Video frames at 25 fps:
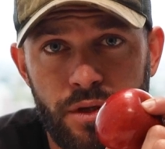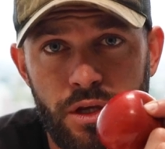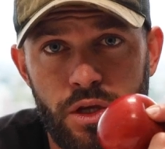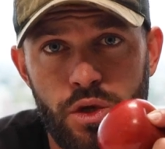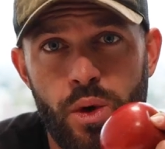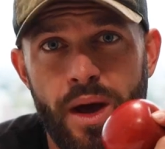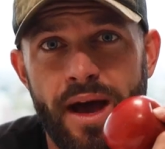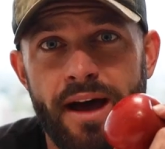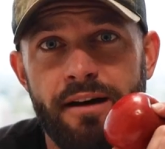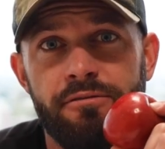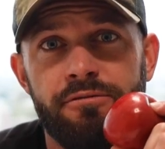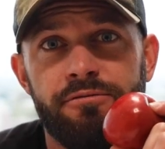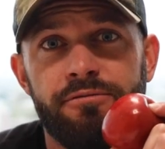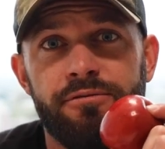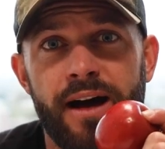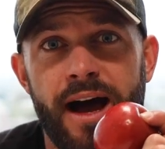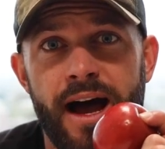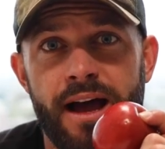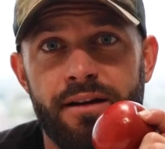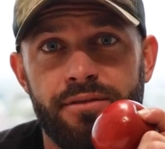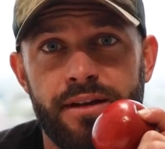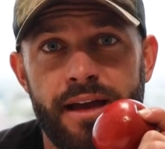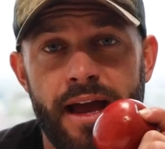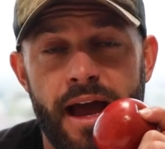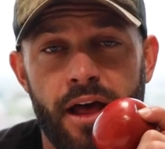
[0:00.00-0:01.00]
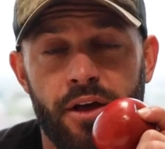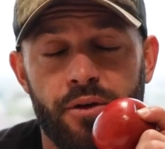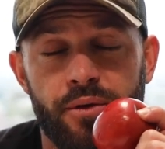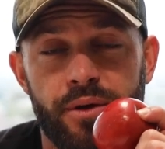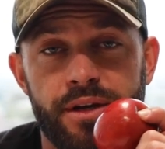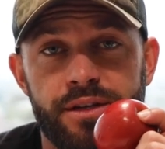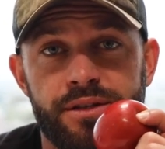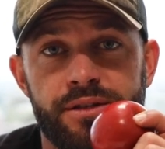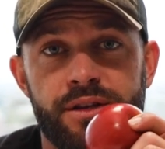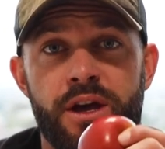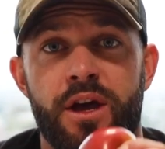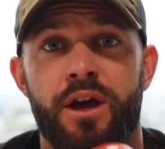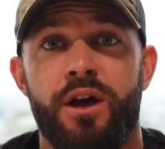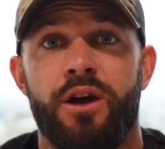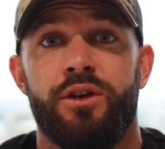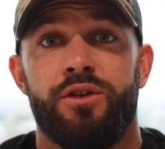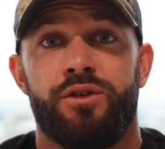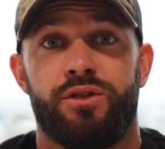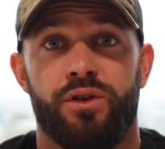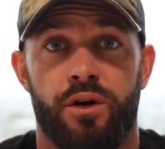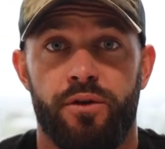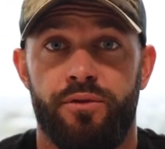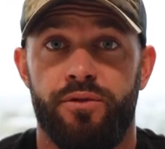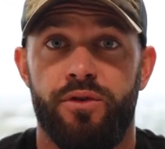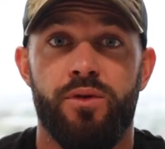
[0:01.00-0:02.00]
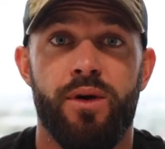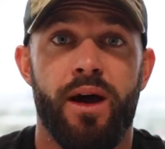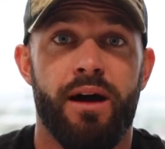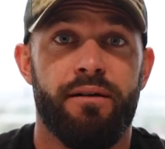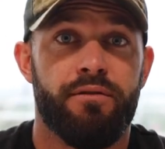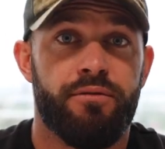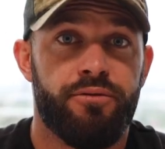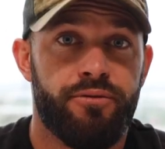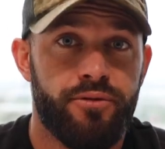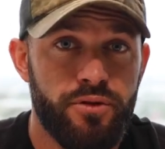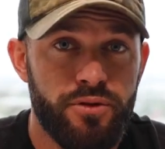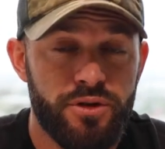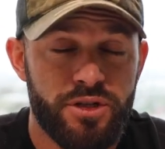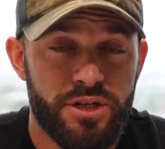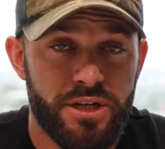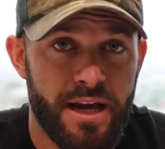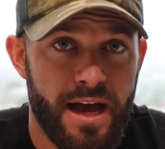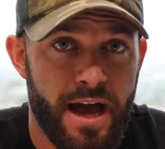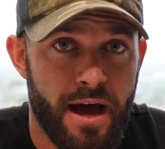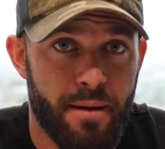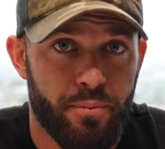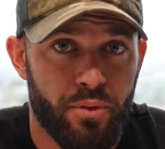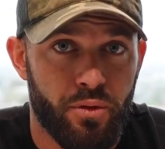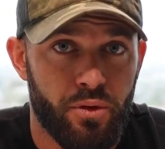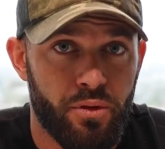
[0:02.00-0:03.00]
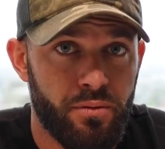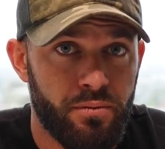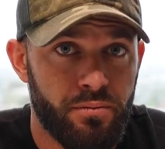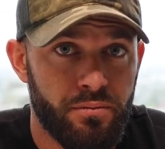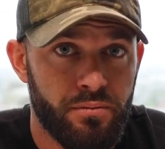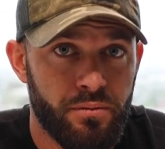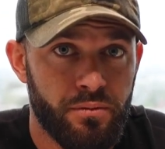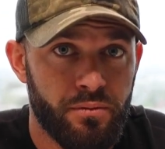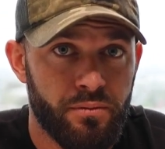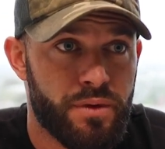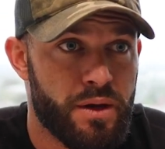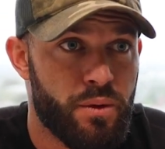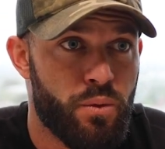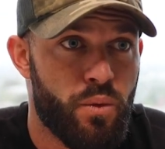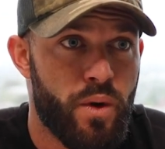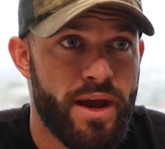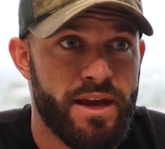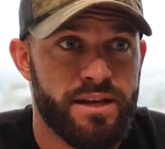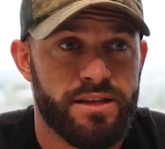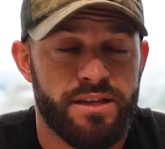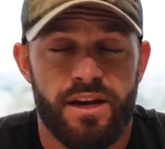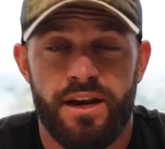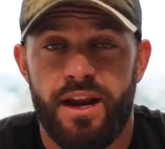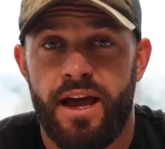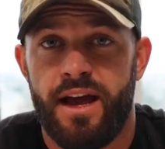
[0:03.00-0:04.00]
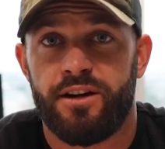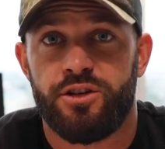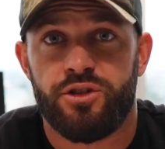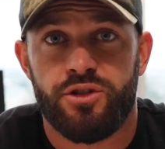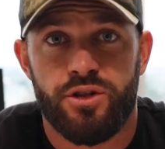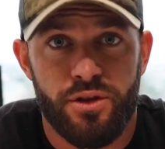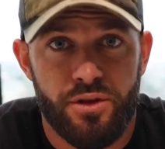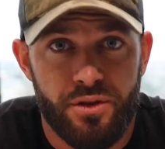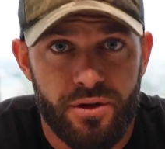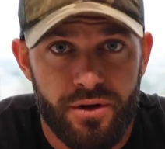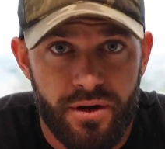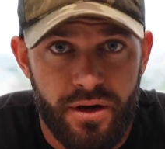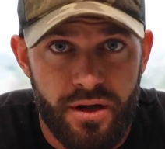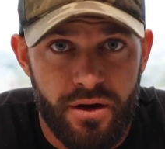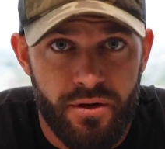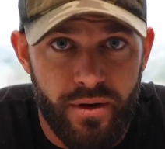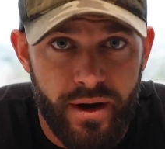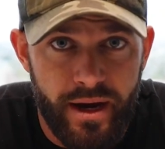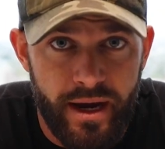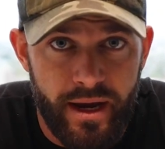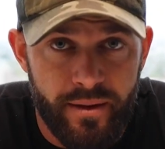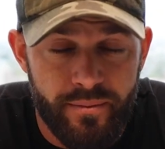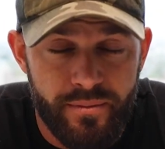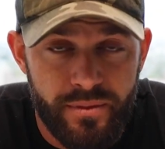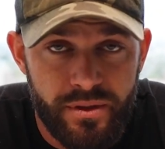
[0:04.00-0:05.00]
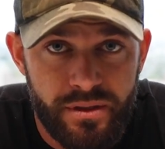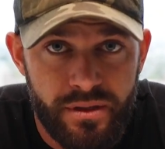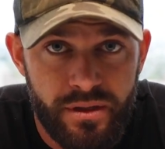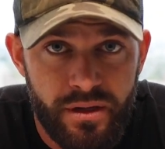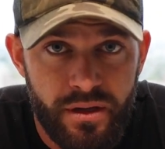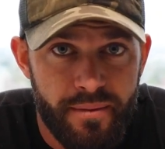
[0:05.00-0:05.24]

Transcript: you have 5 calories. So if you have a Fuji apple that weighs an extra 30 grams,